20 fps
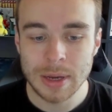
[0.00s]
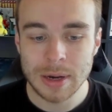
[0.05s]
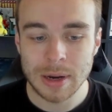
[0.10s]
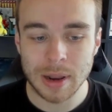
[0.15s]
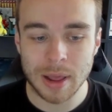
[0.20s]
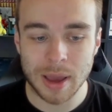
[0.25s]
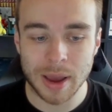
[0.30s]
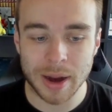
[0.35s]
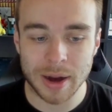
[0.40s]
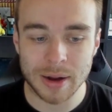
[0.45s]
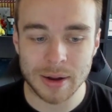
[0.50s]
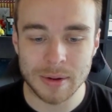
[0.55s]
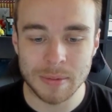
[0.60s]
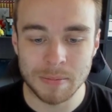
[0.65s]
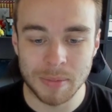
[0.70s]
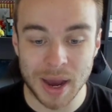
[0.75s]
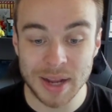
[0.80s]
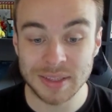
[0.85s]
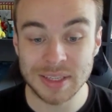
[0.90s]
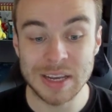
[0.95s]
Like,
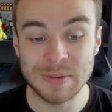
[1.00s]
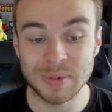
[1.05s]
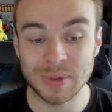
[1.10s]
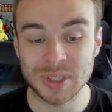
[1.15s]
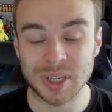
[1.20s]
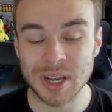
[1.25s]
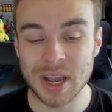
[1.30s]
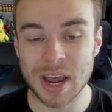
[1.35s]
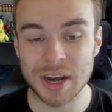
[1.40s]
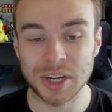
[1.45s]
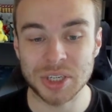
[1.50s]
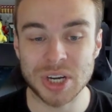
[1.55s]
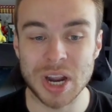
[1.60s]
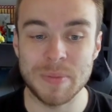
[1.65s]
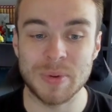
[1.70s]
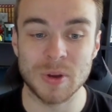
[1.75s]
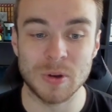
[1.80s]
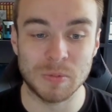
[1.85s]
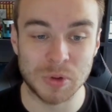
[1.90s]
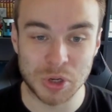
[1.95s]
my team is kind of
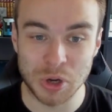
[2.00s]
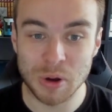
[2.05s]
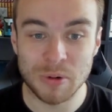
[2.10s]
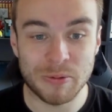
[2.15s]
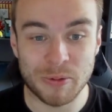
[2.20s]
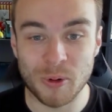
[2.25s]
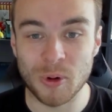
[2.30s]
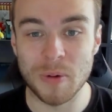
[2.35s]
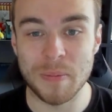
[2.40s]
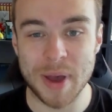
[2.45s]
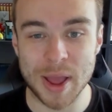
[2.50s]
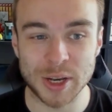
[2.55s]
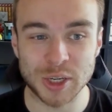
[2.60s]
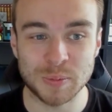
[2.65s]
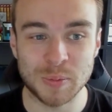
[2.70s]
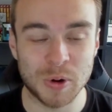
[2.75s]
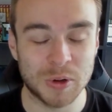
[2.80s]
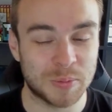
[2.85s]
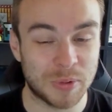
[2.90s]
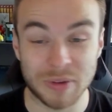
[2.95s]
shaping up good for a
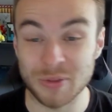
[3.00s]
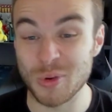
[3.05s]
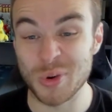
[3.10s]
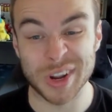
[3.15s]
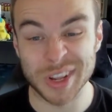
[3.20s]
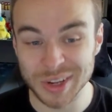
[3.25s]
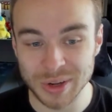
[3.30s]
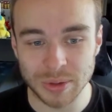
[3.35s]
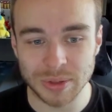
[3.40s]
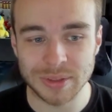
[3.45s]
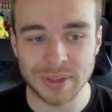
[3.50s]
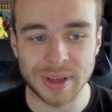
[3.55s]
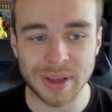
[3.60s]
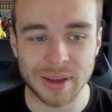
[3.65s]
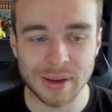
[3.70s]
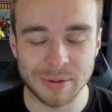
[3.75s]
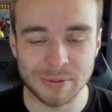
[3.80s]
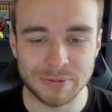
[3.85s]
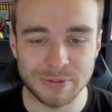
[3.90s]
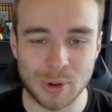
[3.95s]
bench boost, but I've already used
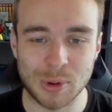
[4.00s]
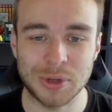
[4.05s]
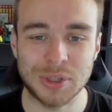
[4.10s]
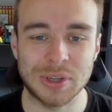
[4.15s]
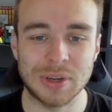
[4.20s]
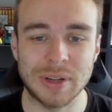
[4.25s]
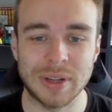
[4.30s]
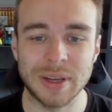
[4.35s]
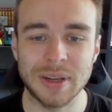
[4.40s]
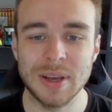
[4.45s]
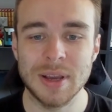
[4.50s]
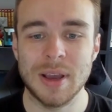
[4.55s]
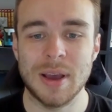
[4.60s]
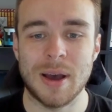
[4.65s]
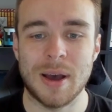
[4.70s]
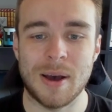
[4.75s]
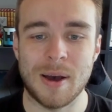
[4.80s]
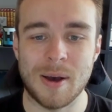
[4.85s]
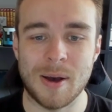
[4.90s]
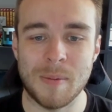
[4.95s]
it, unfortunately.
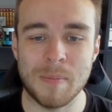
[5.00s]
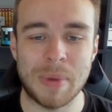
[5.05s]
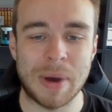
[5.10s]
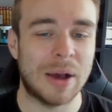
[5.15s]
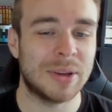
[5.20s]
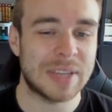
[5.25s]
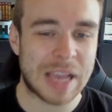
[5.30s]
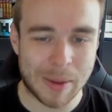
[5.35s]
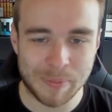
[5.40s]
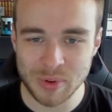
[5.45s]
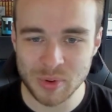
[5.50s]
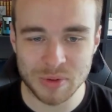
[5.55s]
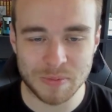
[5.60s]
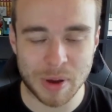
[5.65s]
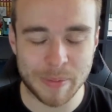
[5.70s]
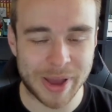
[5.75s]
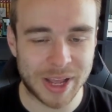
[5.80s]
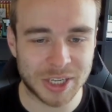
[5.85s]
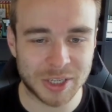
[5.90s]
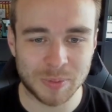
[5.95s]
But I was happy with
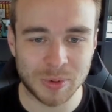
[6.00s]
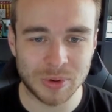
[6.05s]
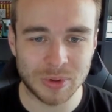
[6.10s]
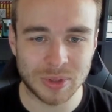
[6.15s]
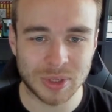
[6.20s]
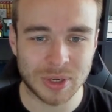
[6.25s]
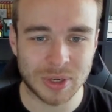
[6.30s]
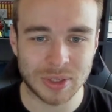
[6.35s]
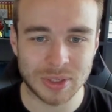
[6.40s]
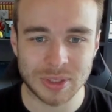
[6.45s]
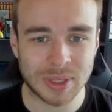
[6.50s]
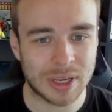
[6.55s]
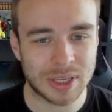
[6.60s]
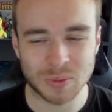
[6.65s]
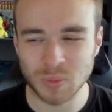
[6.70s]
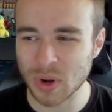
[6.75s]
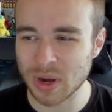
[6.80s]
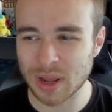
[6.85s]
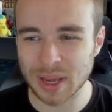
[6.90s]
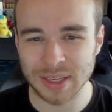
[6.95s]
my bench boost, because
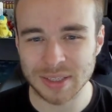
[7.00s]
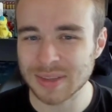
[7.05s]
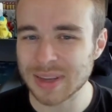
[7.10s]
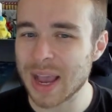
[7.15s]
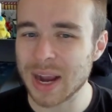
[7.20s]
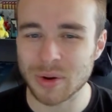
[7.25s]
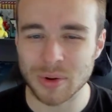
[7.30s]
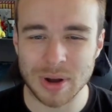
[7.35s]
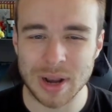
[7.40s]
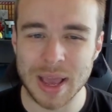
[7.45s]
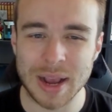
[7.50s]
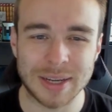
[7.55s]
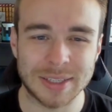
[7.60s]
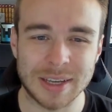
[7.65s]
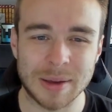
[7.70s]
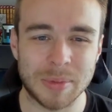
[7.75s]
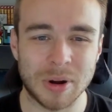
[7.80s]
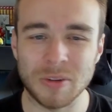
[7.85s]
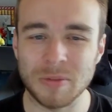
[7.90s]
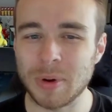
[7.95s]
it's when like Saka and
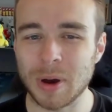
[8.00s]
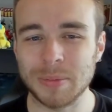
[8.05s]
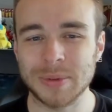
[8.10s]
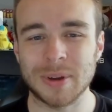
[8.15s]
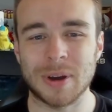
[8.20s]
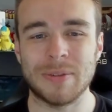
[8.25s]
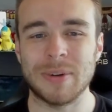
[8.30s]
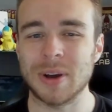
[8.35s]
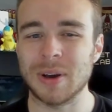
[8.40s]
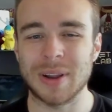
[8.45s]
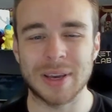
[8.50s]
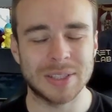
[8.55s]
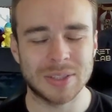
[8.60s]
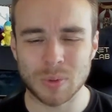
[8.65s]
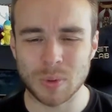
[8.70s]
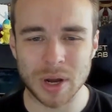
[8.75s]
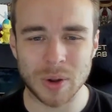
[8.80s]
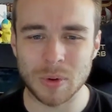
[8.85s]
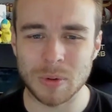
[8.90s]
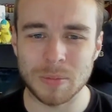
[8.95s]
Lacazette both popped off. I got like
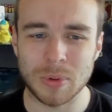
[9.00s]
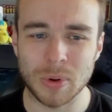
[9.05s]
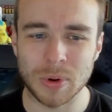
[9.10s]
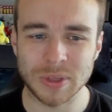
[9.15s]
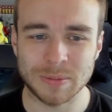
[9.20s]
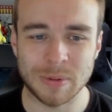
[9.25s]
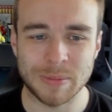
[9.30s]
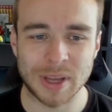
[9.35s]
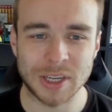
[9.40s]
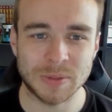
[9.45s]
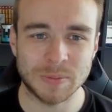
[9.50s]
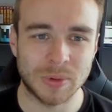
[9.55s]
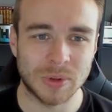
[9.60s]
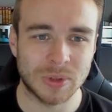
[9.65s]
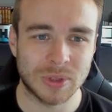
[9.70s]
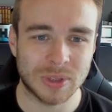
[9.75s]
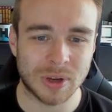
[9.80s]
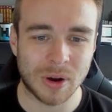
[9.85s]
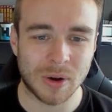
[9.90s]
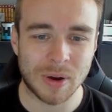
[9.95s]
21 points my bench
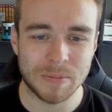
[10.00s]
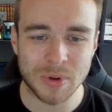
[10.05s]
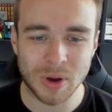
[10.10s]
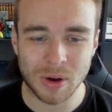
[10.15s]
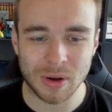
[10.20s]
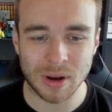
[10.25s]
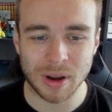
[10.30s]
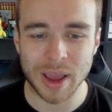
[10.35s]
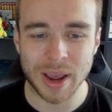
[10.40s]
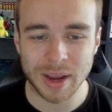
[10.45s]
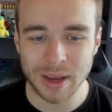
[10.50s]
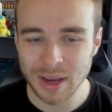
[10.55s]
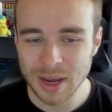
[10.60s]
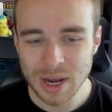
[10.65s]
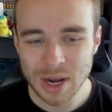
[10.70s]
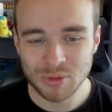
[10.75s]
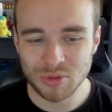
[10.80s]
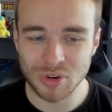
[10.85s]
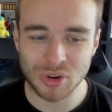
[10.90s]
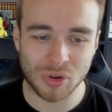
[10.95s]
boost, so I'm not like
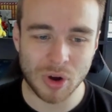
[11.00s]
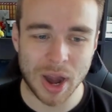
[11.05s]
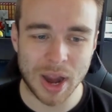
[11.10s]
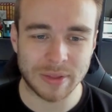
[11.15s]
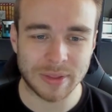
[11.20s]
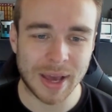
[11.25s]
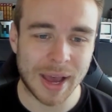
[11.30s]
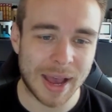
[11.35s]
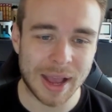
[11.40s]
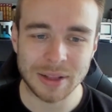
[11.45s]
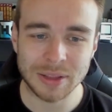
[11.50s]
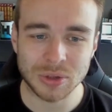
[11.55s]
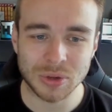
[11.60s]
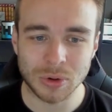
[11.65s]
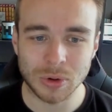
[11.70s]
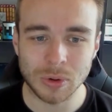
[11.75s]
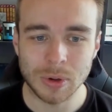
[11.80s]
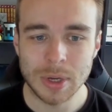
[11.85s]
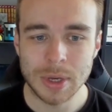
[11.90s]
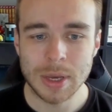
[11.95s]
regretting that at
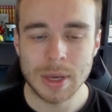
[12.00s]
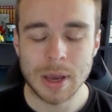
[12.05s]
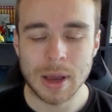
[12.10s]
all.